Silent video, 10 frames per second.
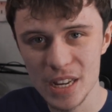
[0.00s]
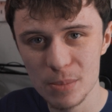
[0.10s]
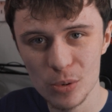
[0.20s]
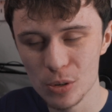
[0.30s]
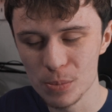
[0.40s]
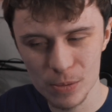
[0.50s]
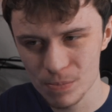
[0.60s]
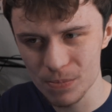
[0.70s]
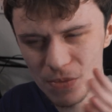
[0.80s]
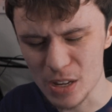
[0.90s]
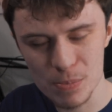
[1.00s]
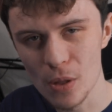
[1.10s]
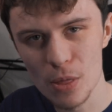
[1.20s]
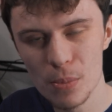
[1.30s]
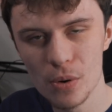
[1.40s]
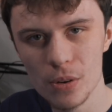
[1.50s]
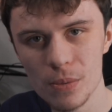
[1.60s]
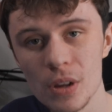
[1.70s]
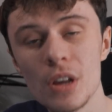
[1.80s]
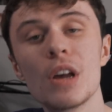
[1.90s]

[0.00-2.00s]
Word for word: anymore, but that's beyond the point.